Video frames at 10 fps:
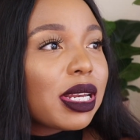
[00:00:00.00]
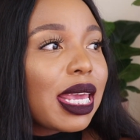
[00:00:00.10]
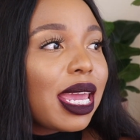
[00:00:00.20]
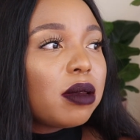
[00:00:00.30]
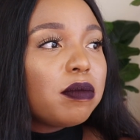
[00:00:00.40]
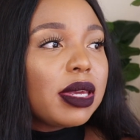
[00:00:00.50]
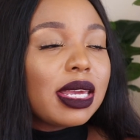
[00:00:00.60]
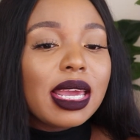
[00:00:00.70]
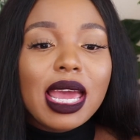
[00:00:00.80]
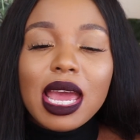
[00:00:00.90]
It can
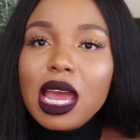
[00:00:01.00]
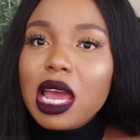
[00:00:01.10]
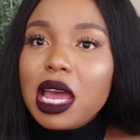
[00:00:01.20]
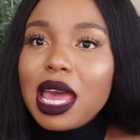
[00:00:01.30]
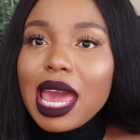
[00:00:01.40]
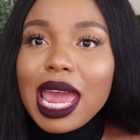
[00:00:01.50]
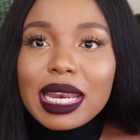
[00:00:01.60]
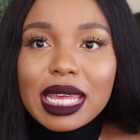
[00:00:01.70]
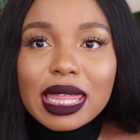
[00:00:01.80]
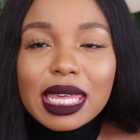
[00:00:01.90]
be
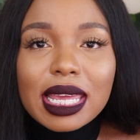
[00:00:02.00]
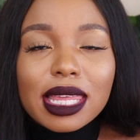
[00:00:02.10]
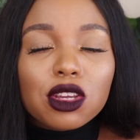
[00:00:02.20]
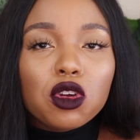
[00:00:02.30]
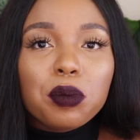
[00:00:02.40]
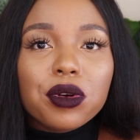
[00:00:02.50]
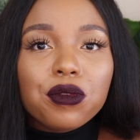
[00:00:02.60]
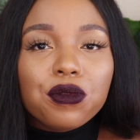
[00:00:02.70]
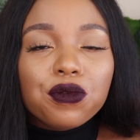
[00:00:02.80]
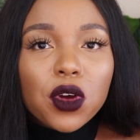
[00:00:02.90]
anything that you
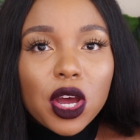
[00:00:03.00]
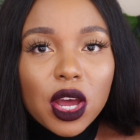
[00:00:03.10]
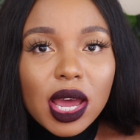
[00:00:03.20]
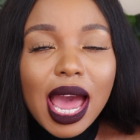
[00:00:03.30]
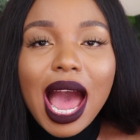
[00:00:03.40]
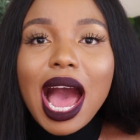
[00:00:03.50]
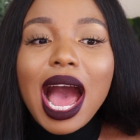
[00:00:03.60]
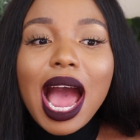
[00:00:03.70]
prefer.